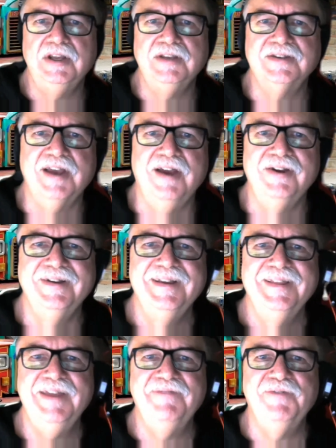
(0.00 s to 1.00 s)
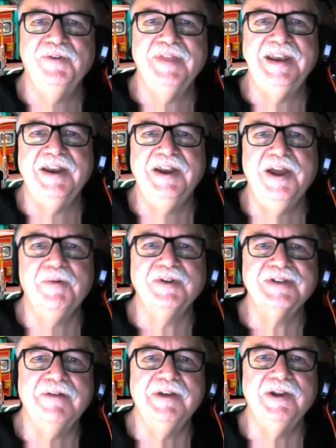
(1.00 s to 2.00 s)
So therefore they don't know what's
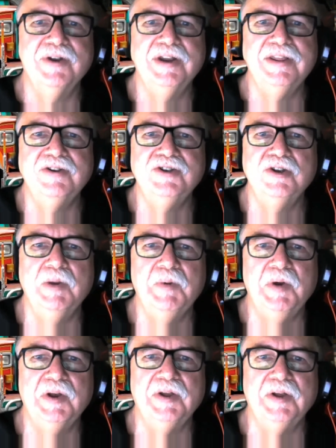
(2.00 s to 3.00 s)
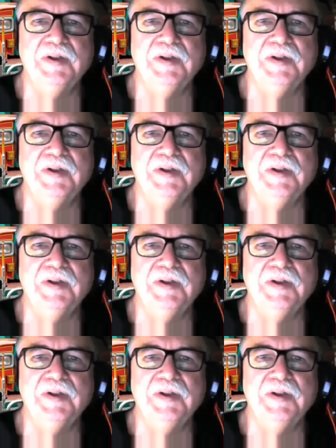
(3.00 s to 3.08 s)
going on in the Joomla world.